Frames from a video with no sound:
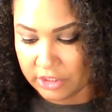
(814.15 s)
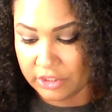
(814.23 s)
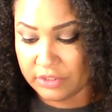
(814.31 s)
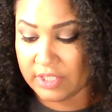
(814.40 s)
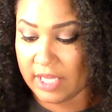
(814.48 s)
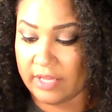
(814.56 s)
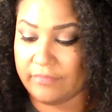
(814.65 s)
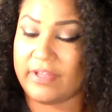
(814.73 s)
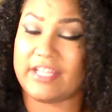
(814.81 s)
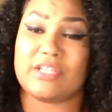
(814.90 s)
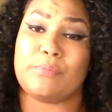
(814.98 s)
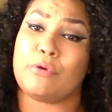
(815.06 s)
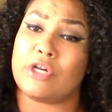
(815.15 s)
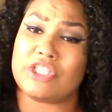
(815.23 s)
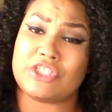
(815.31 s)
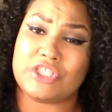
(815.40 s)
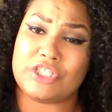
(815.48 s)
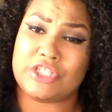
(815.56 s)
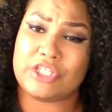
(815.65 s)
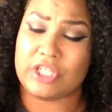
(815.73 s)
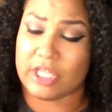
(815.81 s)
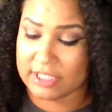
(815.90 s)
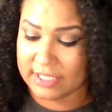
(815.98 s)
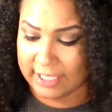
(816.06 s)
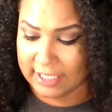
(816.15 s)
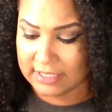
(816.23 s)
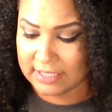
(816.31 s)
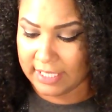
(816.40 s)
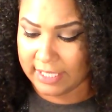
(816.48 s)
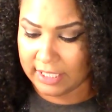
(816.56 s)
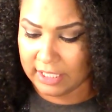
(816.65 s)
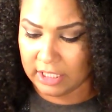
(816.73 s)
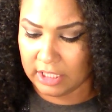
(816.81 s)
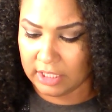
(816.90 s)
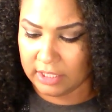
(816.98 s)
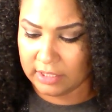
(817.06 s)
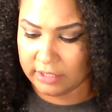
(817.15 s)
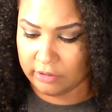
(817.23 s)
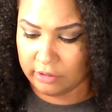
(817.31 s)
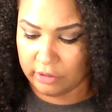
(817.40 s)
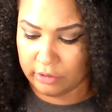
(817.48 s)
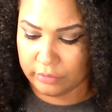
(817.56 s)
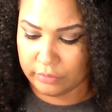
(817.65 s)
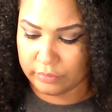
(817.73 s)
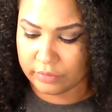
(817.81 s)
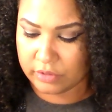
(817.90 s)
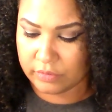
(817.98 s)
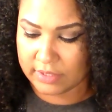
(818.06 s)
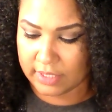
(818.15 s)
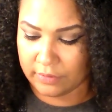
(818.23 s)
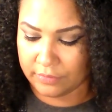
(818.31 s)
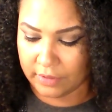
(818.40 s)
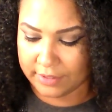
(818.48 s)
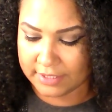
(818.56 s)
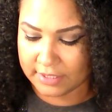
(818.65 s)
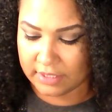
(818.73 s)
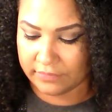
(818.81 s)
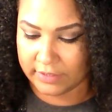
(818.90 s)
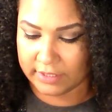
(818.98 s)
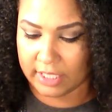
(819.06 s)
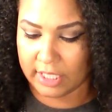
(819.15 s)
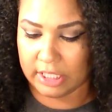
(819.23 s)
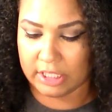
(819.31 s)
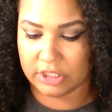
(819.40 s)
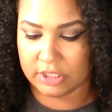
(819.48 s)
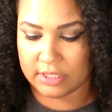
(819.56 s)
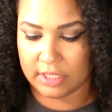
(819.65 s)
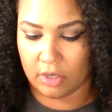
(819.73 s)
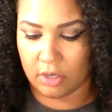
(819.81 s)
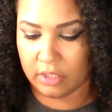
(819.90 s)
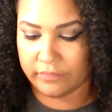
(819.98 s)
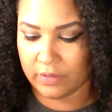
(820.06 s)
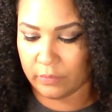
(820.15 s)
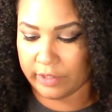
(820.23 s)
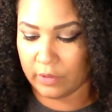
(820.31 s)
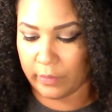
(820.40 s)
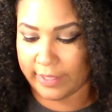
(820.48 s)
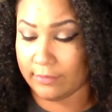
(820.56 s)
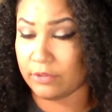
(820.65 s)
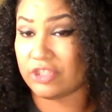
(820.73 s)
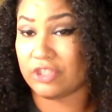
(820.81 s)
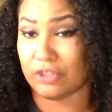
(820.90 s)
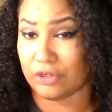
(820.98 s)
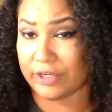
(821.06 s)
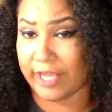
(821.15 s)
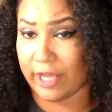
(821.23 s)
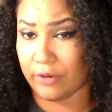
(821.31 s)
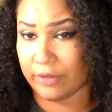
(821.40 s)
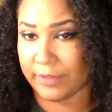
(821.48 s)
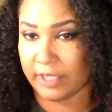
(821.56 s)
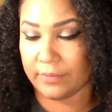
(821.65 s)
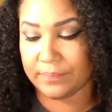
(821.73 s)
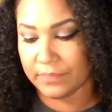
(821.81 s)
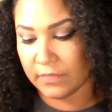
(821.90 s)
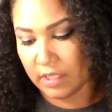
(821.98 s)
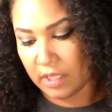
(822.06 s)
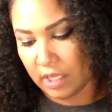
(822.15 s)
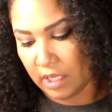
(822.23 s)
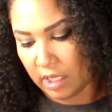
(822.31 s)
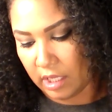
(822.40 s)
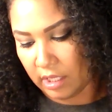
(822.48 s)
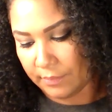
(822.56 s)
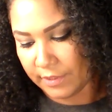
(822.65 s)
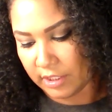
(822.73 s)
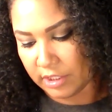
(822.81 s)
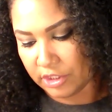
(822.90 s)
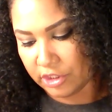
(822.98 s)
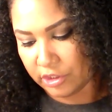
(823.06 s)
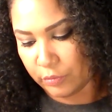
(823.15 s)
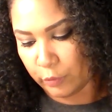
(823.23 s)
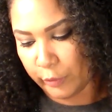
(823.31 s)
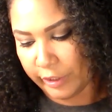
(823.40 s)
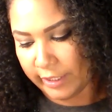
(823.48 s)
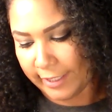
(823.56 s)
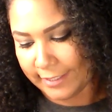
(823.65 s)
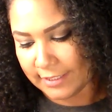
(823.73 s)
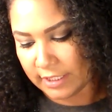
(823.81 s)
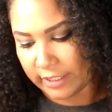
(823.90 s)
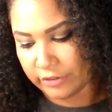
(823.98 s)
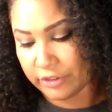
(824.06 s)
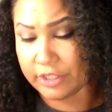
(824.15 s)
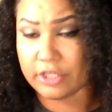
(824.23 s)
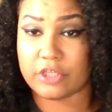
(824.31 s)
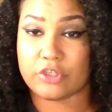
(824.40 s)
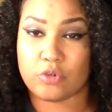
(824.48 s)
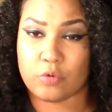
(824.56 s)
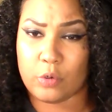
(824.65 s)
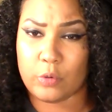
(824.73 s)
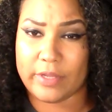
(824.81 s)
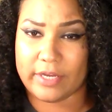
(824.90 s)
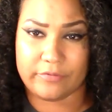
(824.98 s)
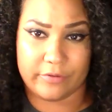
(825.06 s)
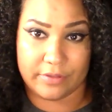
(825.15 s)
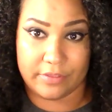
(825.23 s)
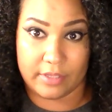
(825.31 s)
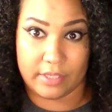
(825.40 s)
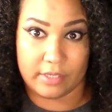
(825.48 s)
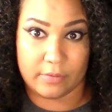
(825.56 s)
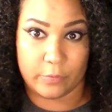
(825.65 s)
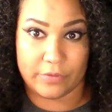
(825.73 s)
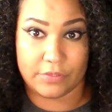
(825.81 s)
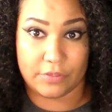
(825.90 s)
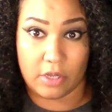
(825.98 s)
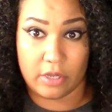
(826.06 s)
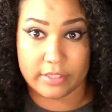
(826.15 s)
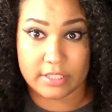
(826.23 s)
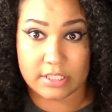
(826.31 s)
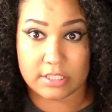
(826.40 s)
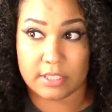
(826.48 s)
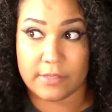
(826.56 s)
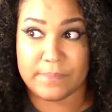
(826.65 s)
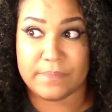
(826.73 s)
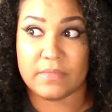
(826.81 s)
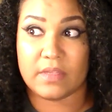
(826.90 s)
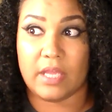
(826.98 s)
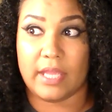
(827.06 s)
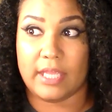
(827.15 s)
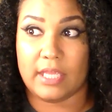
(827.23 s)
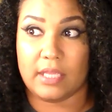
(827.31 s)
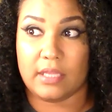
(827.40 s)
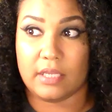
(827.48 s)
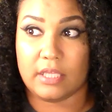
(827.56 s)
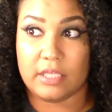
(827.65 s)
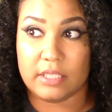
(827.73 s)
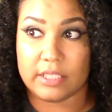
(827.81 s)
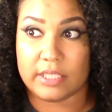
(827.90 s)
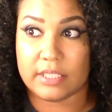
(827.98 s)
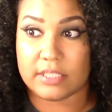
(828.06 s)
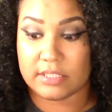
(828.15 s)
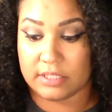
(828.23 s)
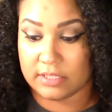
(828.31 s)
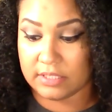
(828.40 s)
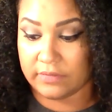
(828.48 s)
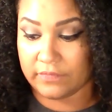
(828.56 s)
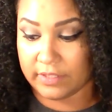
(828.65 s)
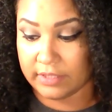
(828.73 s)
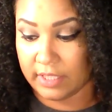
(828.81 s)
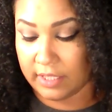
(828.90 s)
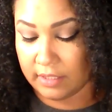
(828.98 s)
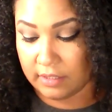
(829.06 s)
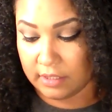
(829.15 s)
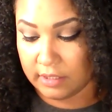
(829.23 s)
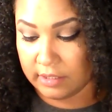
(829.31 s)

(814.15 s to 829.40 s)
She used to have like depression, lots of anxiety, you know, suicidal thoughts and stuff like that. And she said all of it went away when she learned alchemy, because she realized how she could control everything with thoughts and healings and stuff like that.